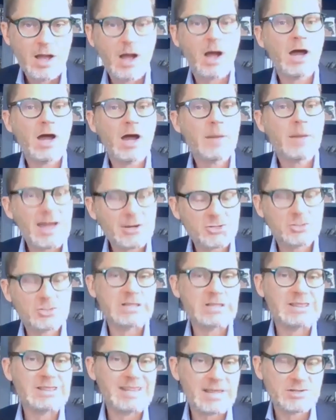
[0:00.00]
I'm
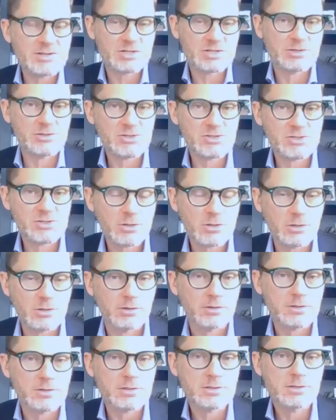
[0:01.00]
actually less
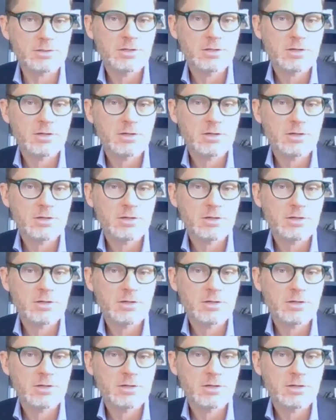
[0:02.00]
concerned